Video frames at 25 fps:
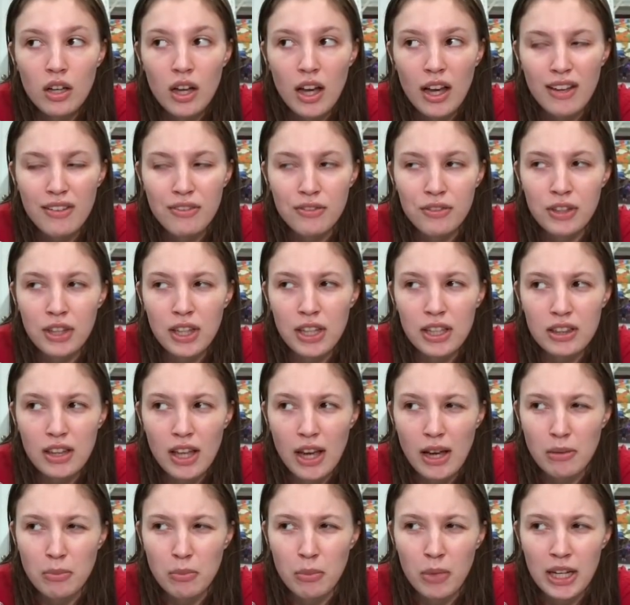I feel like
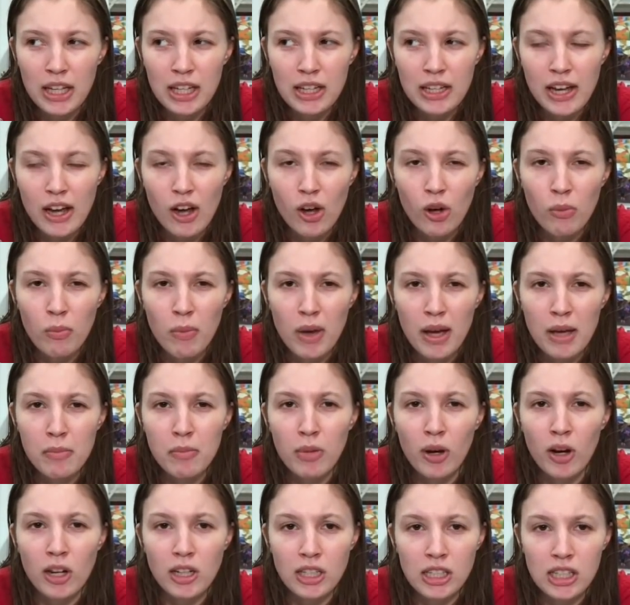that might help my
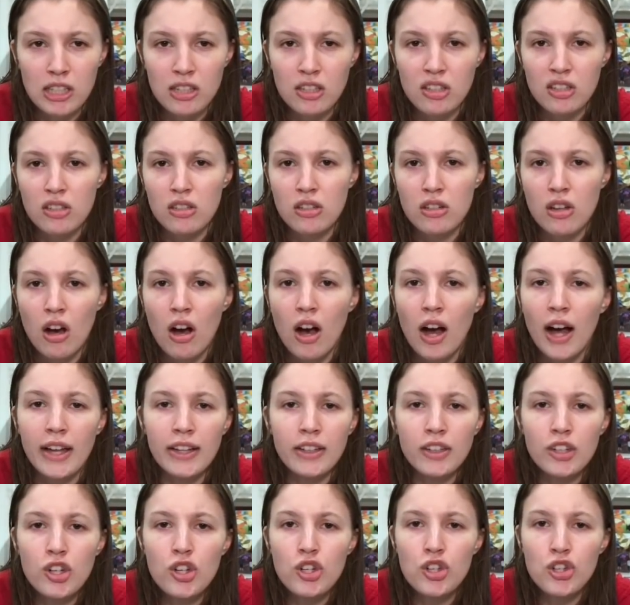body
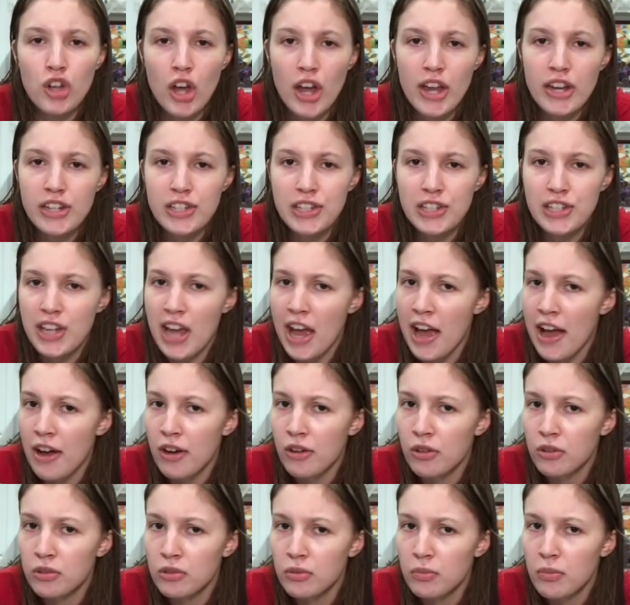not shut
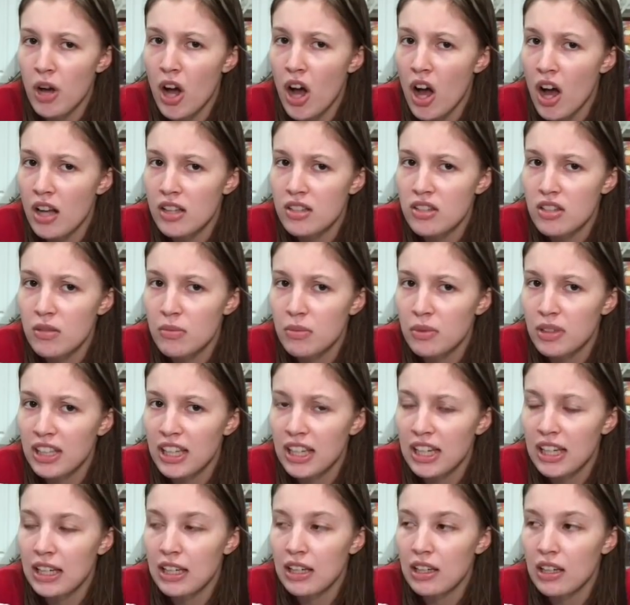down,
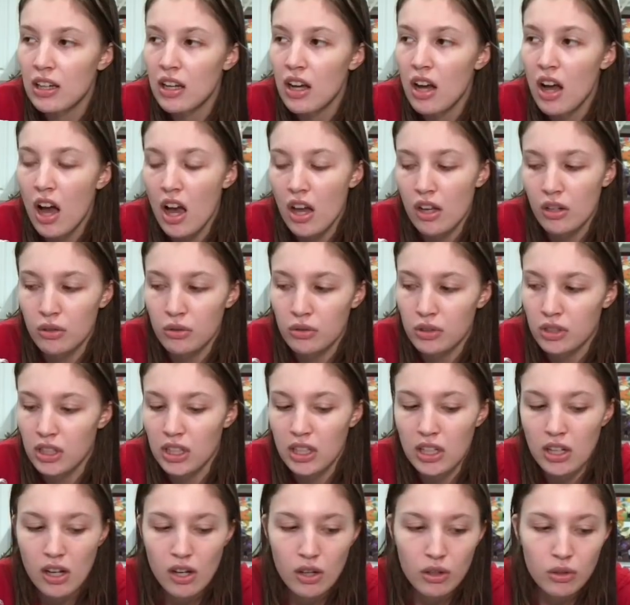possibly. I don't
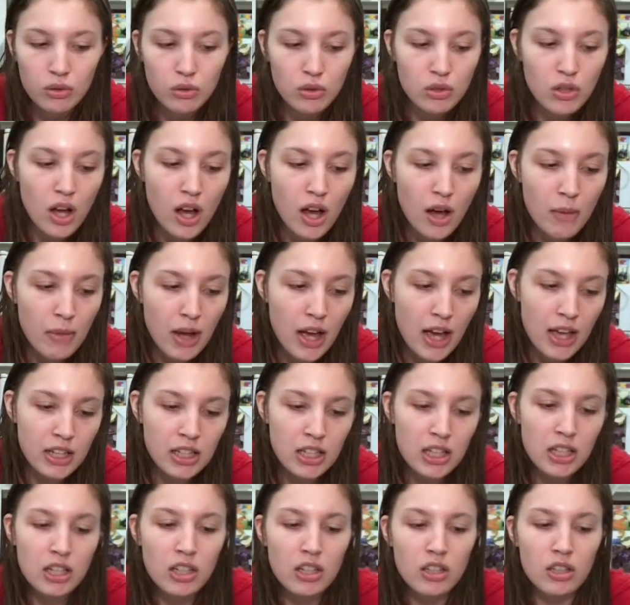really know. I
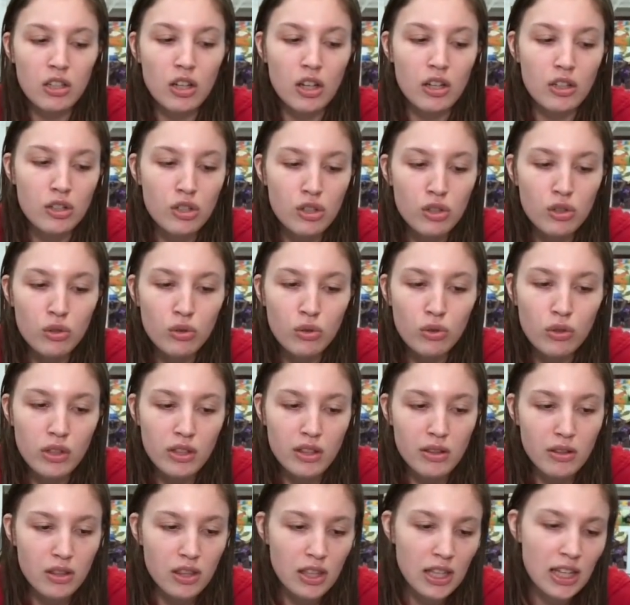needed a
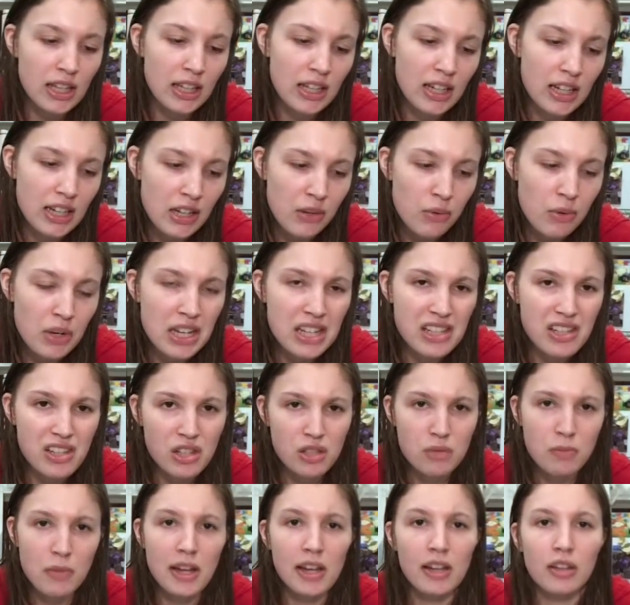new thing anyways
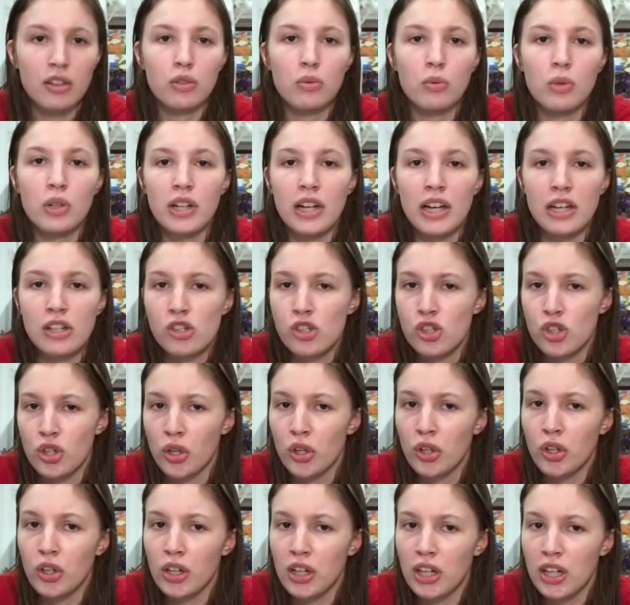because my other one had
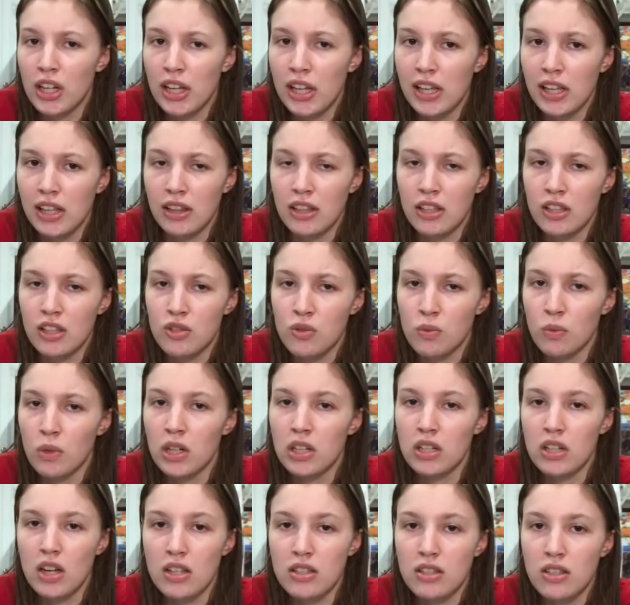sugar in it and this
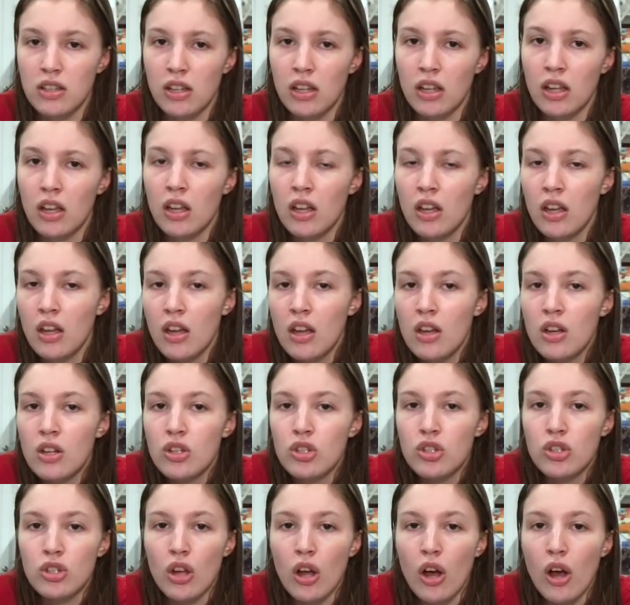one doesn't.
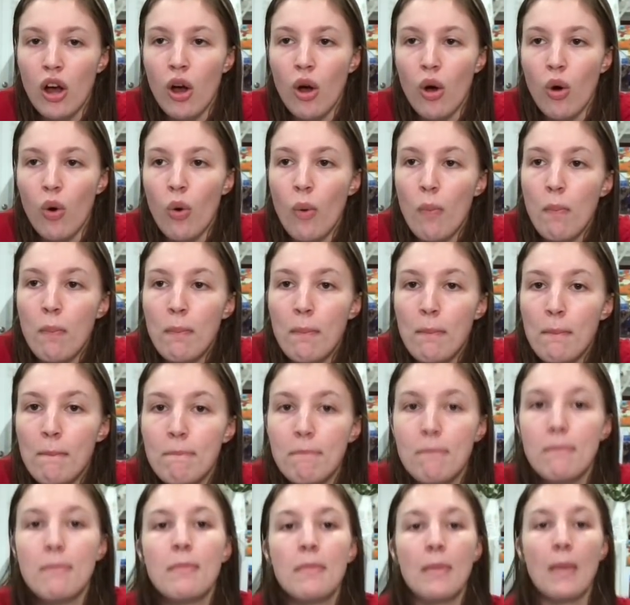So
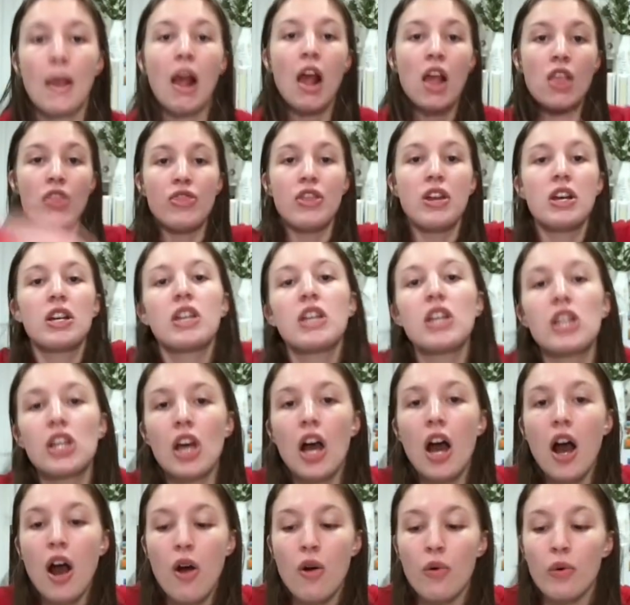there you
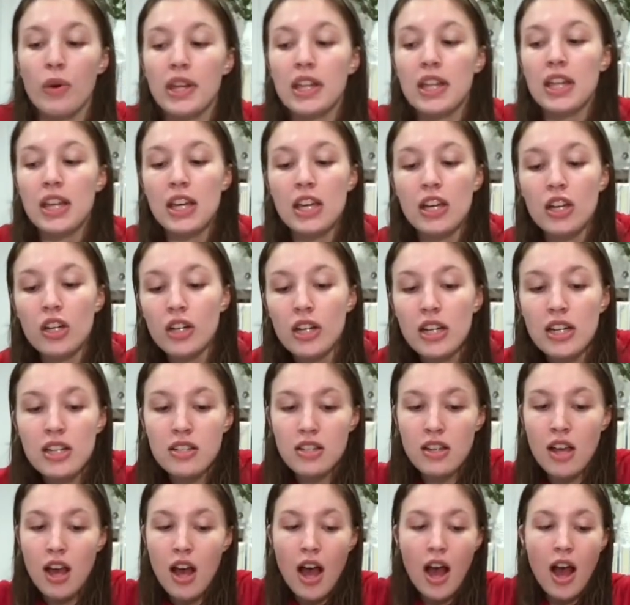go.
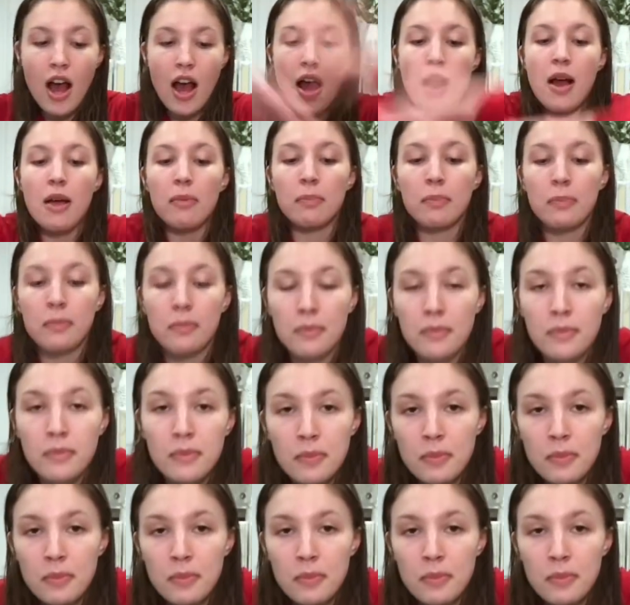Here's my